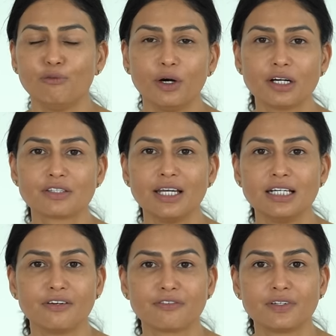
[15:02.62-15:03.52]
works very
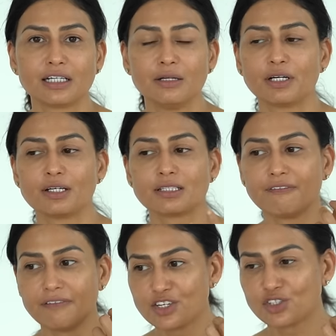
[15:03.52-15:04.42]
differently because our
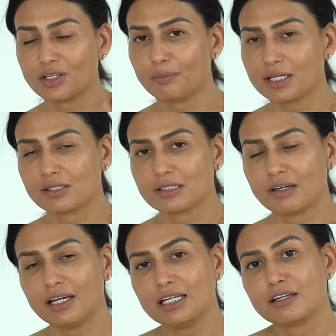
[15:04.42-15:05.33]
facial muscles are
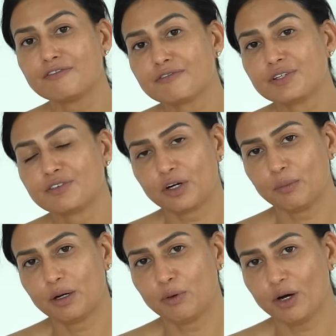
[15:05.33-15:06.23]
very different from
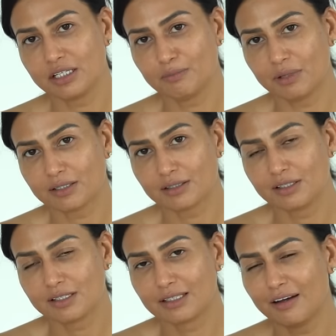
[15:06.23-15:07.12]
our body
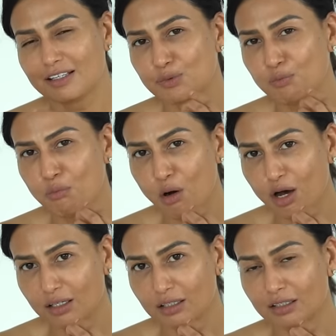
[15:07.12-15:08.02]
muscles. They are
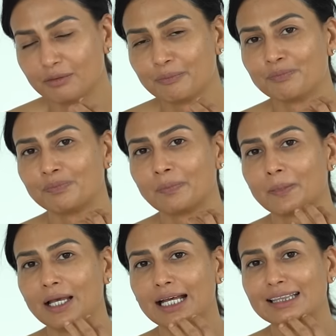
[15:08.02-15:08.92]
smaller.
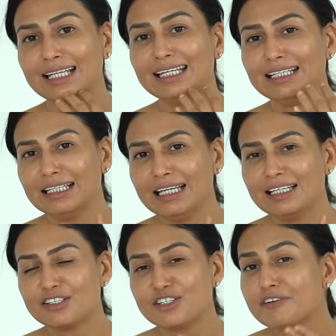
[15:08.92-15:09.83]
and they
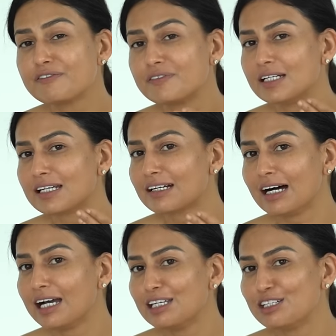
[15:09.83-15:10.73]
need different
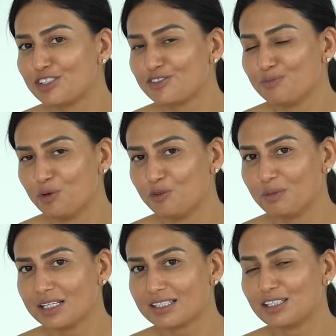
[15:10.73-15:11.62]
kind of
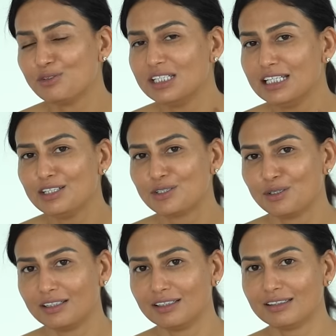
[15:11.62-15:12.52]
movements, and you need to
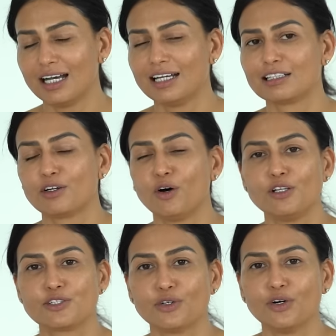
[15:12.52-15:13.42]
learn that. And
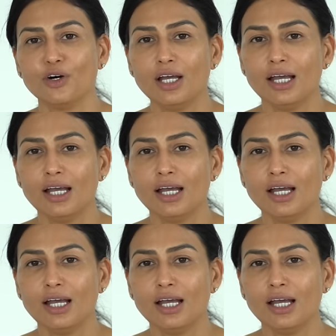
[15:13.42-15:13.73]
also